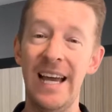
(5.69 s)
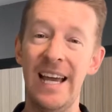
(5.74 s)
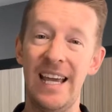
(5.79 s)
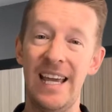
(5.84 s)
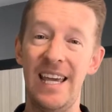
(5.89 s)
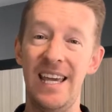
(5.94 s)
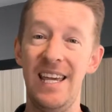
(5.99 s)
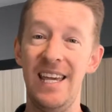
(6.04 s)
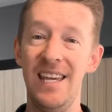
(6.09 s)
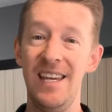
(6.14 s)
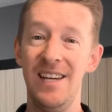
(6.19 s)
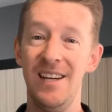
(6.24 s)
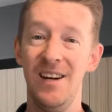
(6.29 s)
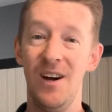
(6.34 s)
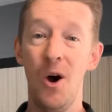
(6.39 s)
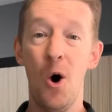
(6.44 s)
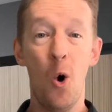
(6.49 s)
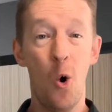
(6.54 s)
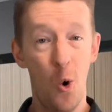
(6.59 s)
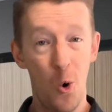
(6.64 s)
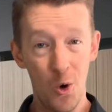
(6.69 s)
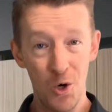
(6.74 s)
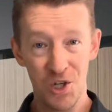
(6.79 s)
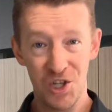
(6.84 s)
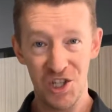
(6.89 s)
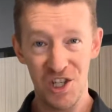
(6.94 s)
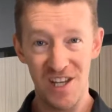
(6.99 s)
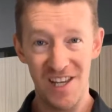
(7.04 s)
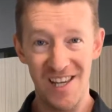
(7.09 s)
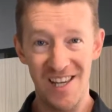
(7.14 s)
he or
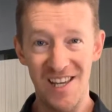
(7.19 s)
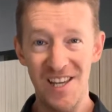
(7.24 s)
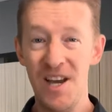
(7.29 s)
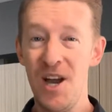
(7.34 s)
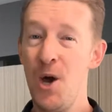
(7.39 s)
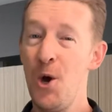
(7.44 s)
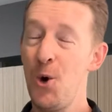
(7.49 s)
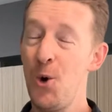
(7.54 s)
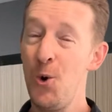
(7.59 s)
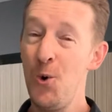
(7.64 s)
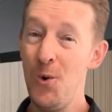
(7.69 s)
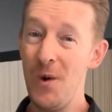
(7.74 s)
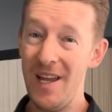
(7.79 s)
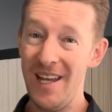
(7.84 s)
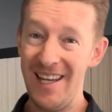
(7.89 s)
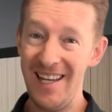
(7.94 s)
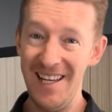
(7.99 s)
she who